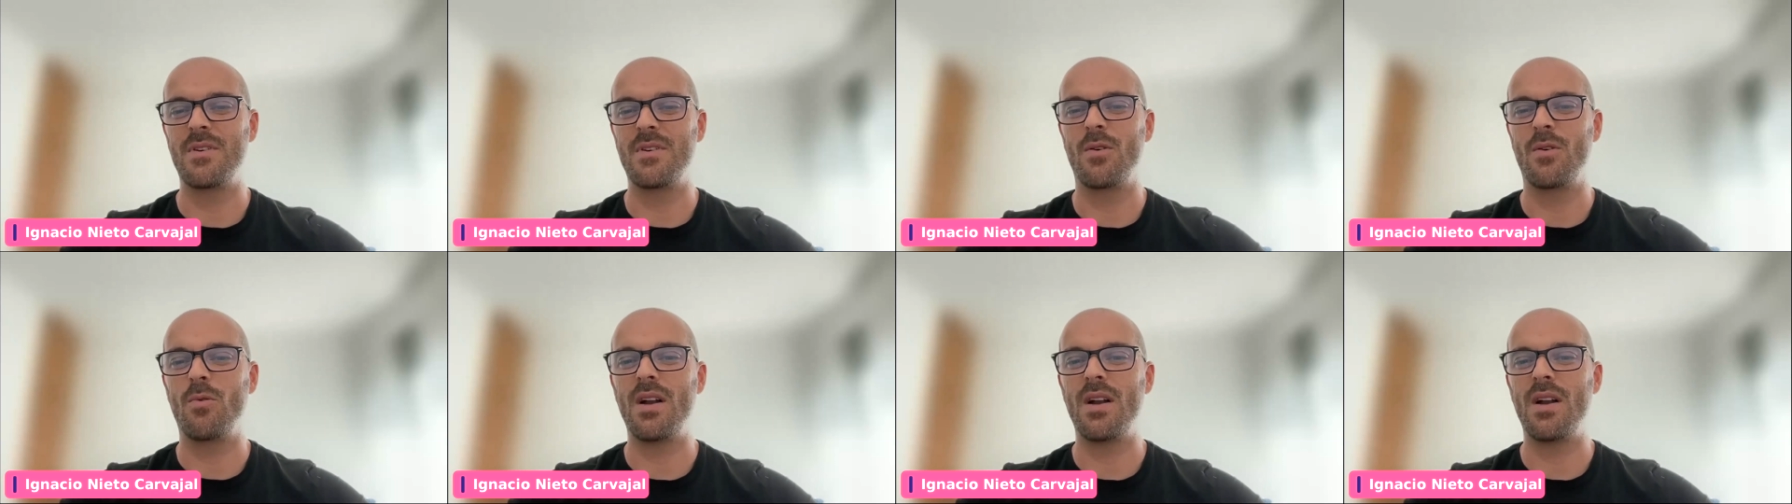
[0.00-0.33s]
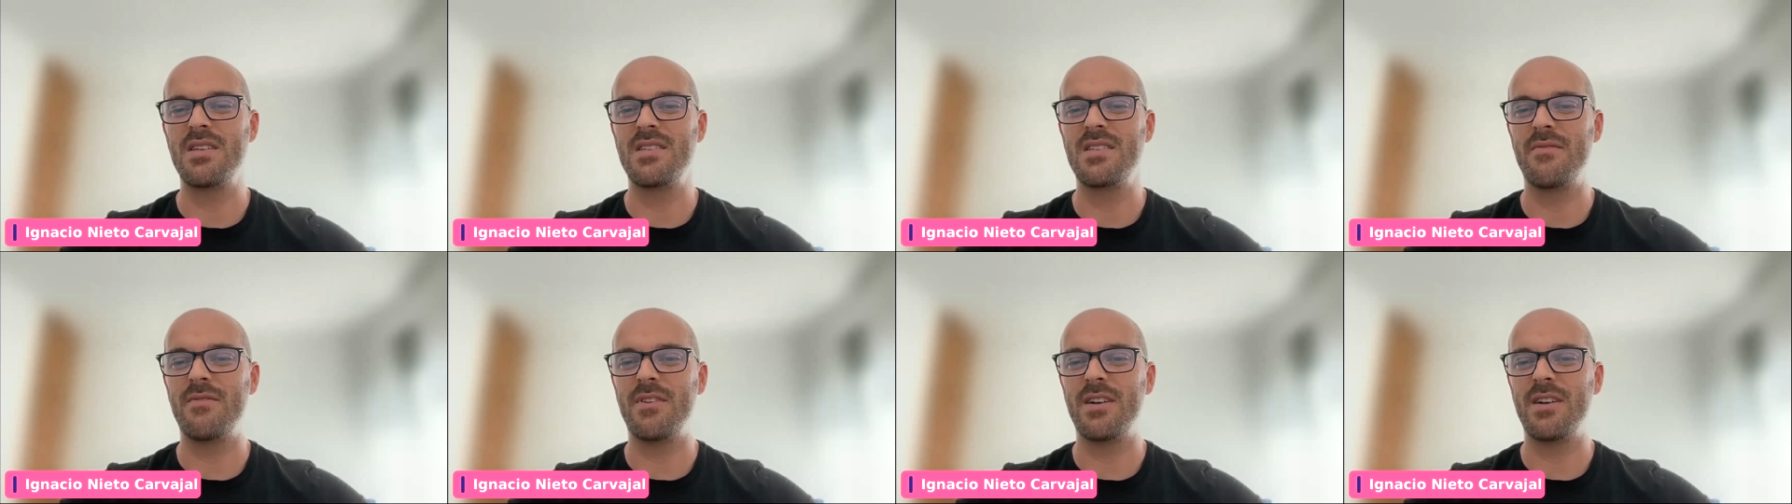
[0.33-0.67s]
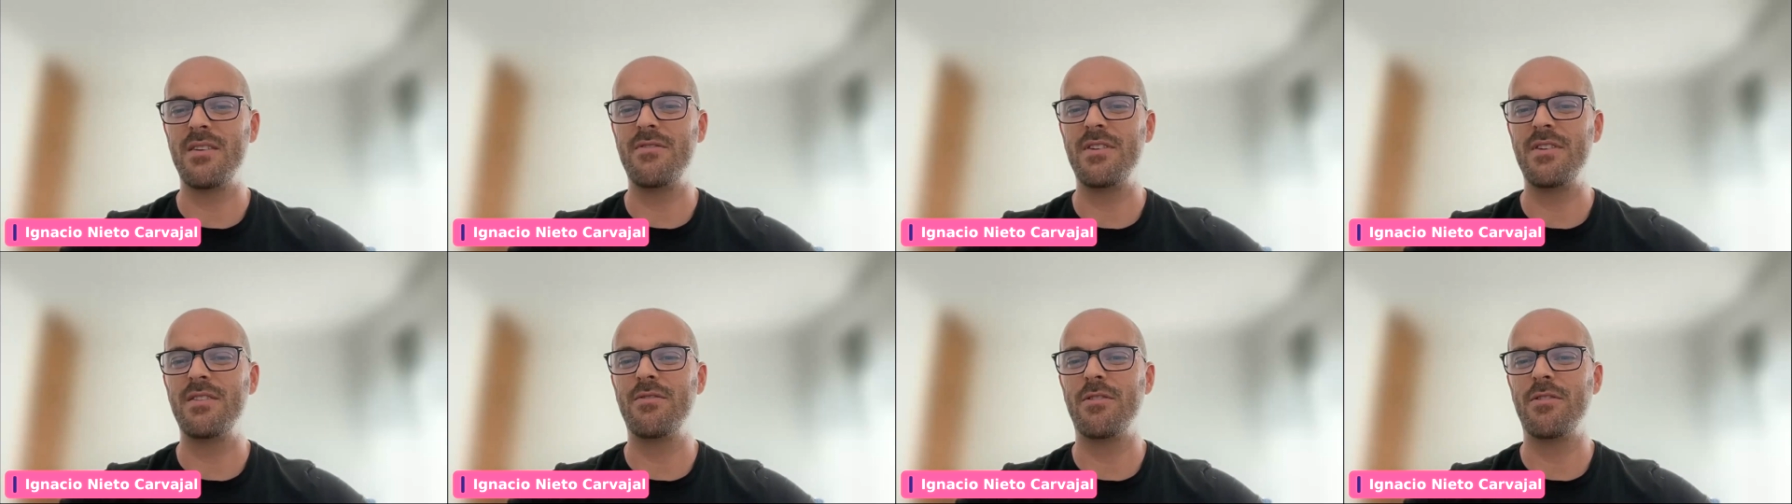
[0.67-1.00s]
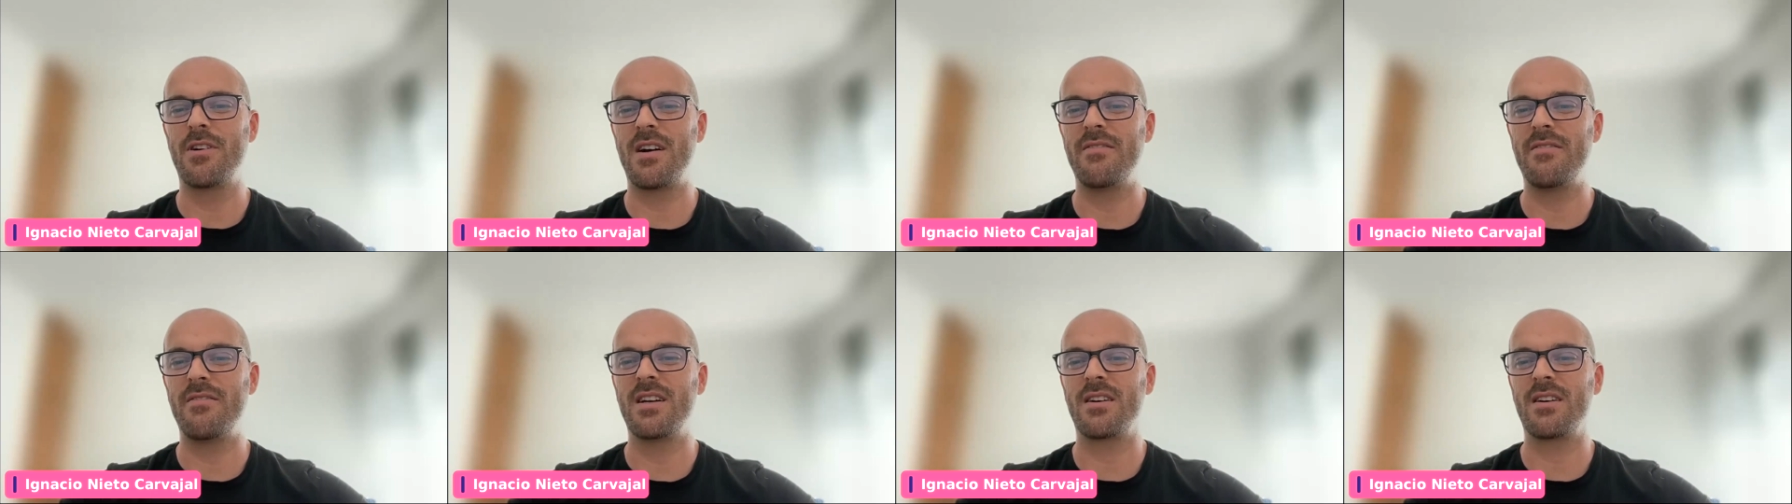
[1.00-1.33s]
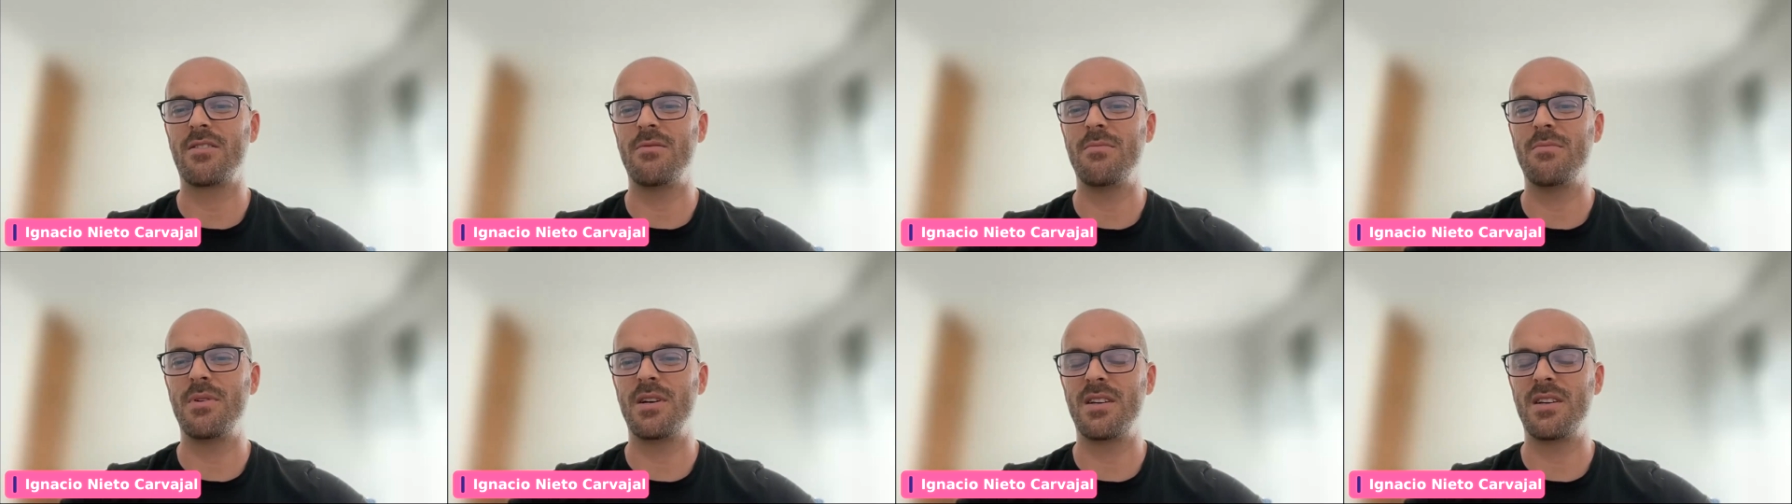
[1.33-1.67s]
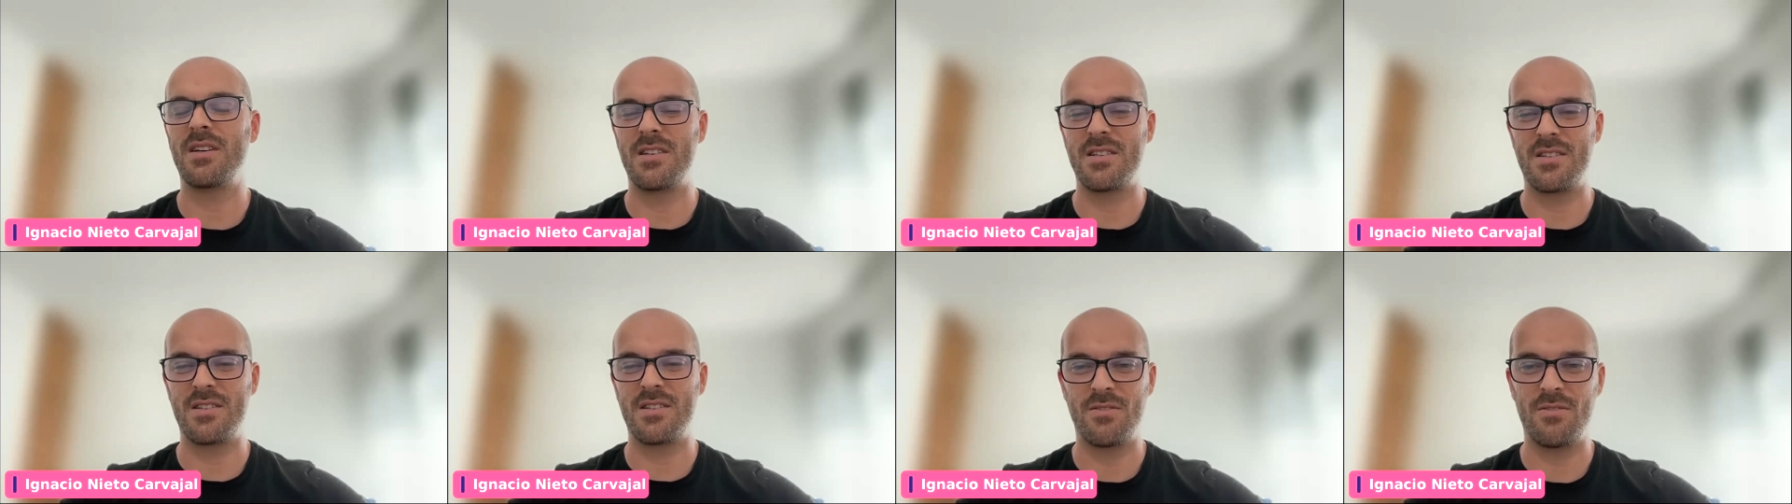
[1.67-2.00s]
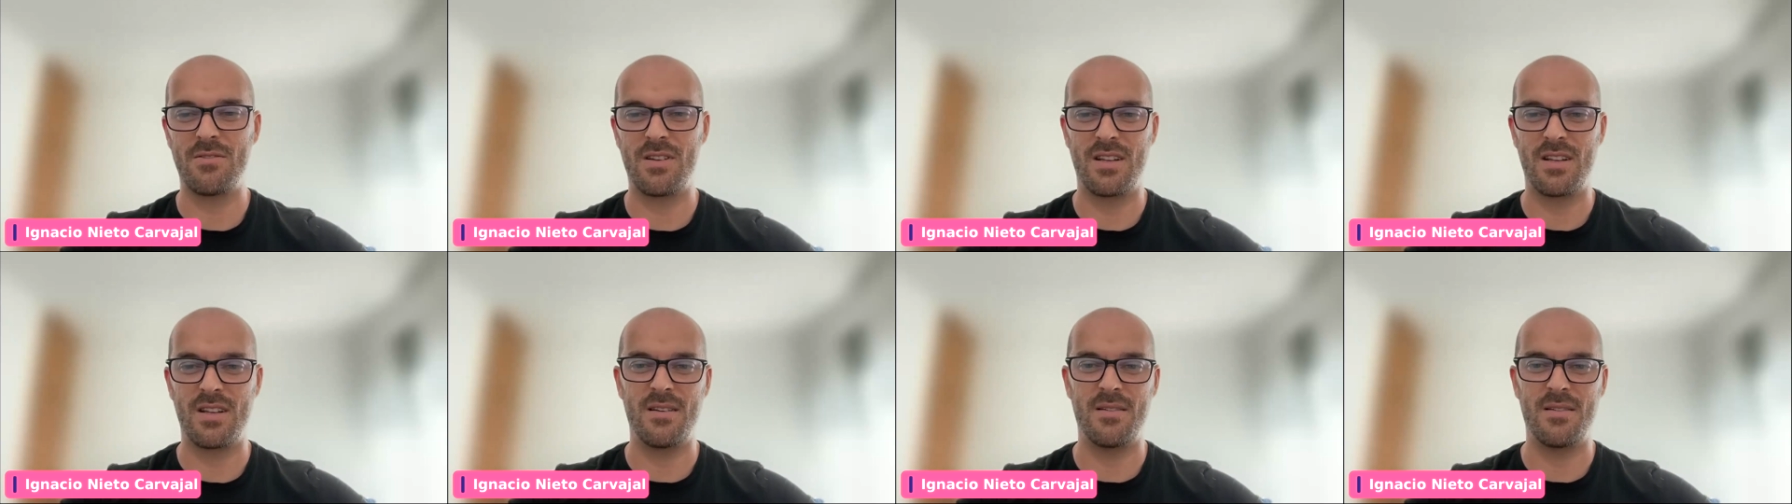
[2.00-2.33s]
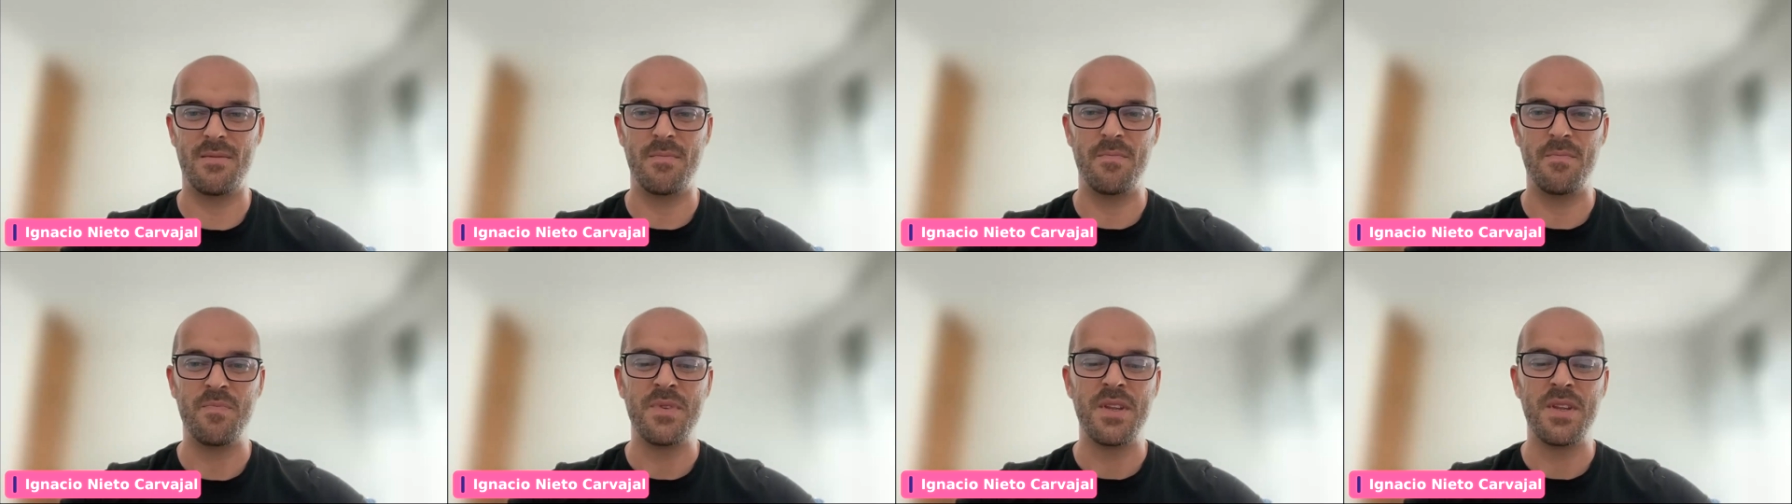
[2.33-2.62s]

What is the benefit for having a company in Estonia then?